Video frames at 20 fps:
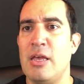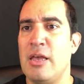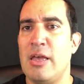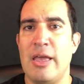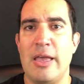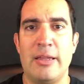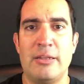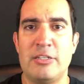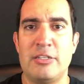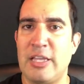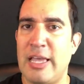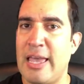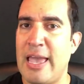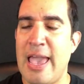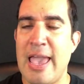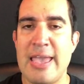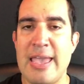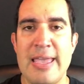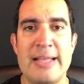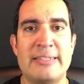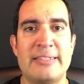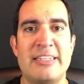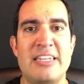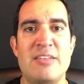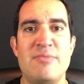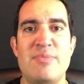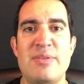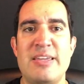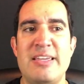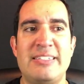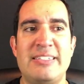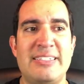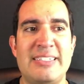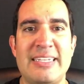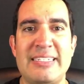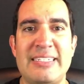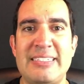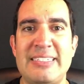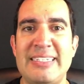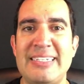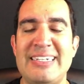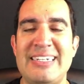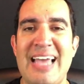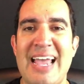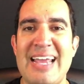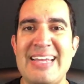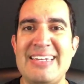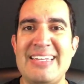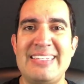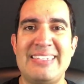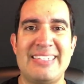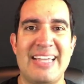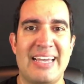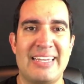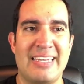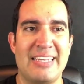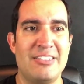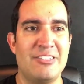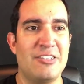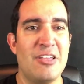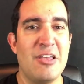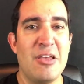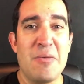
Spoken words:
And say, hey, it's going to be 60 to 90 seconds,